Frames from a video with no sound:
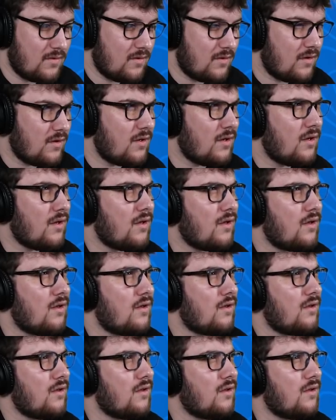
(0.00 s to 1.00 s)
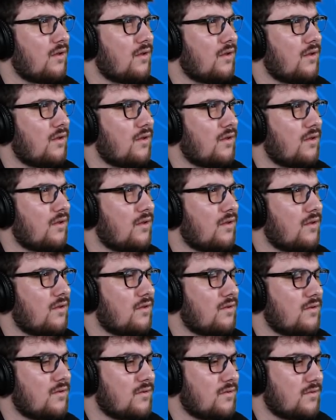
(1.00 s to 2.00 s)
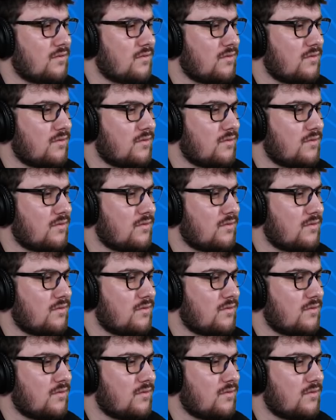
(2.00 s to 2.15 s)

The person shown says nothing.